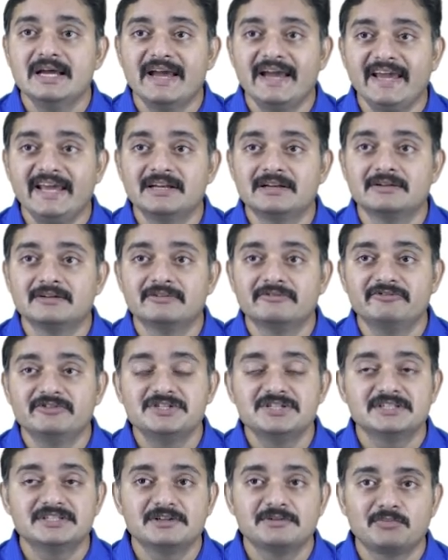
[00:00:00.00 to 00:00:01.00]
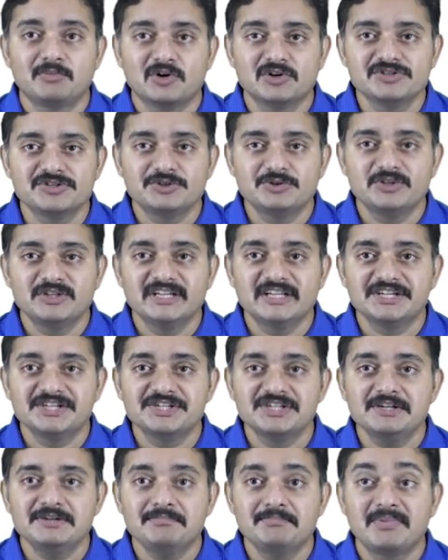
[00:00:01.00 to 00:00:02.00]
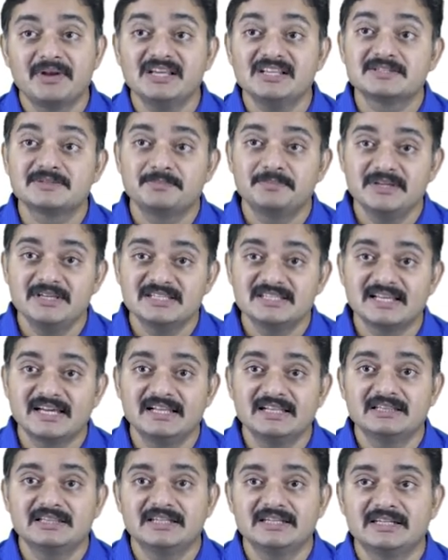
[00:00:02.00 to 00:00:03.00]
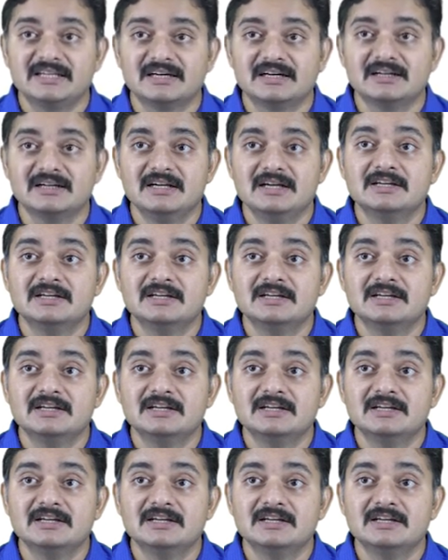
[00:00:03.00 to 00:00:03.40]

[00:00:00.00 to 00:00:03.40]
m which is in positive direction plus p sine theta.